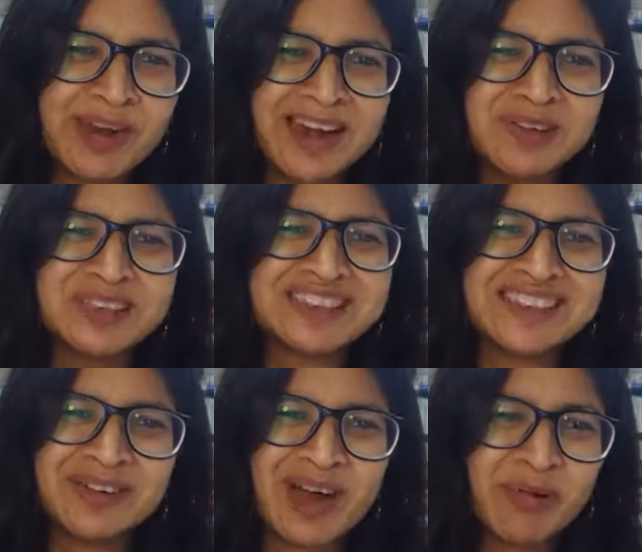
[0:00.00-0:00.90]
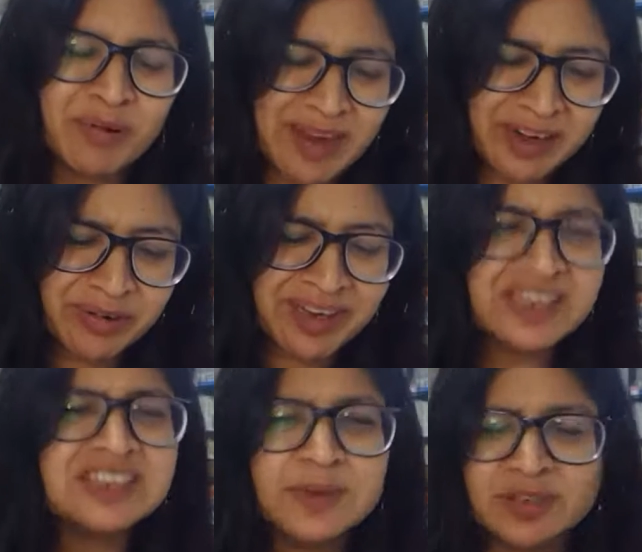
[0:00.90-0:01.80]
plan your stay or how to plan your
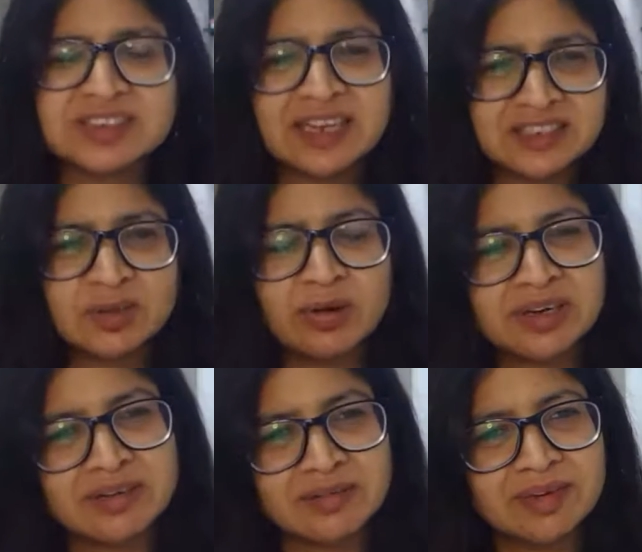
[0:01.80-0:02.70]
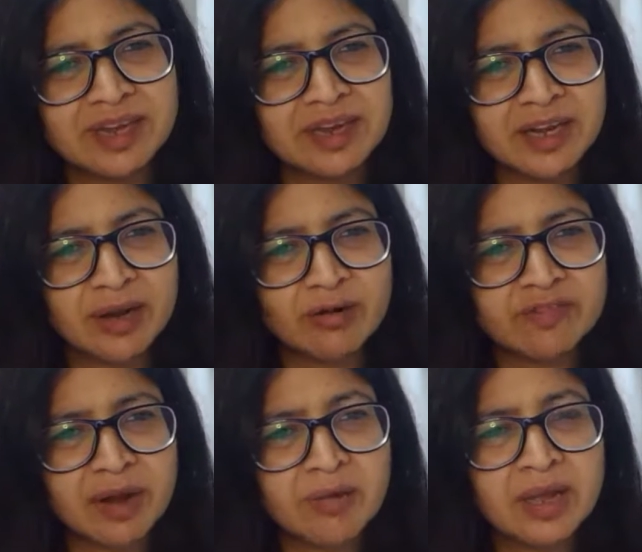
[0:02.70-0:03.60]
tickets, because that's all taken care
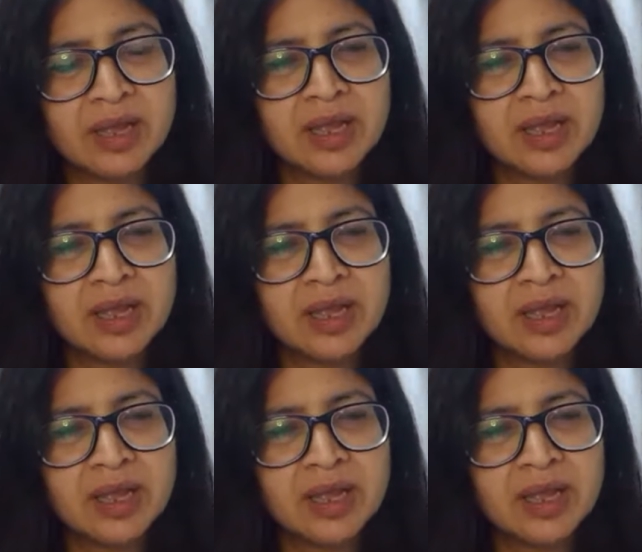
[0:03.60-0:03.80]
of now.